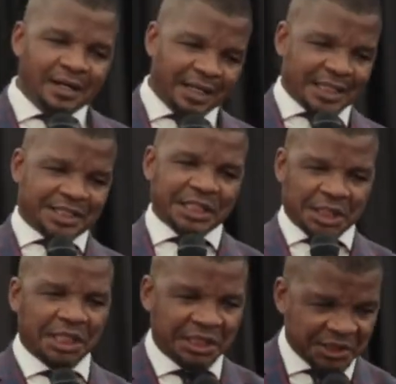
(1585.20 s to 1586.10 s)
Let's
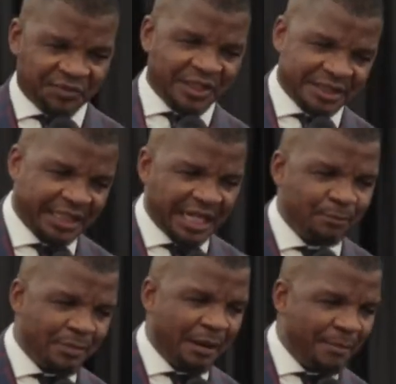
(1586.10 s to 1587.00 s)
just read this verse, then
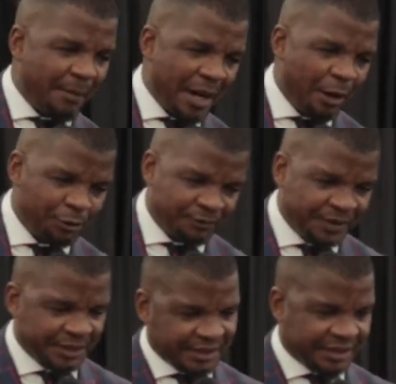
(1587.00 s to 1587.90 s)
I'm out of
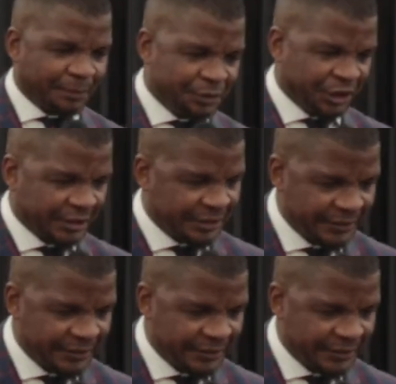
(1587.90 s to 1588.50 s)
this subject.